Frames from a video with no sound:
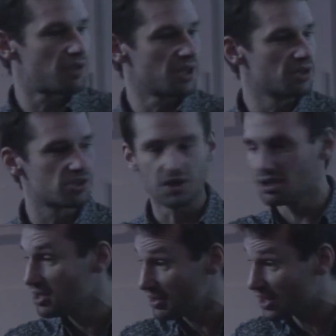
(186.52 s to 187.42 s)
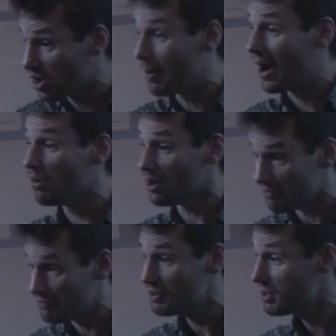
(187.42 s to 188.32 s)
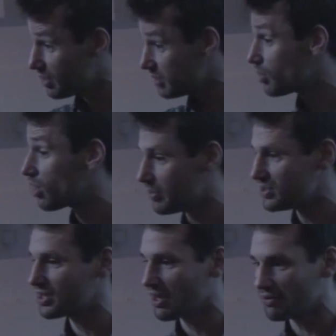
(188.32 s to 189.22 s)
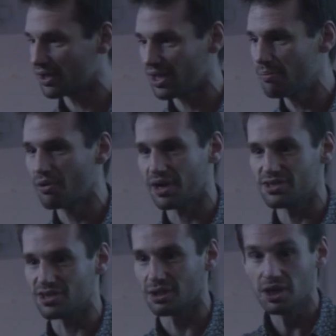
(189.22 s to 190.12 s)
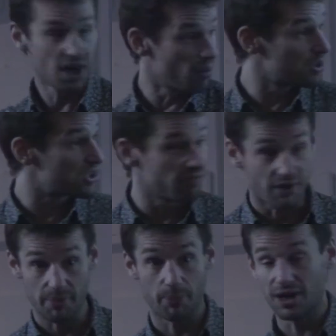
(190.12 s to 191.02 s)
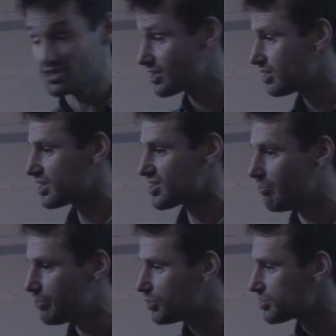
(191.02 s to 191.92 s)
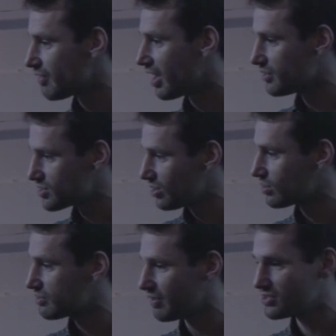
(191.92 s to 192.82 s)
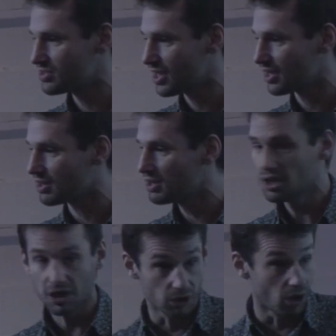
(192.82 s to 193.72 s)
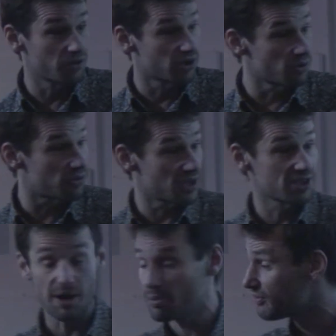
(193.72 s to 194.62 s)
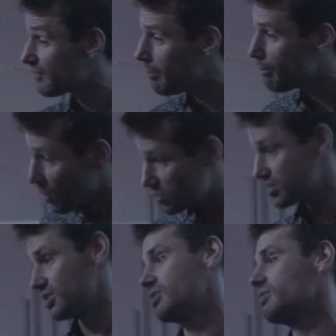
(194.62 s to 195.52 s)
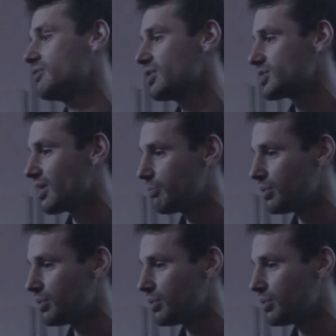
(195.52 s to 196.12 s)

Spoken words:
things that come out of people coming together and collaborating. And we've seen very practical examples of that in the talks we've had today. A lot of the good things that happen, in fact, most of the good things that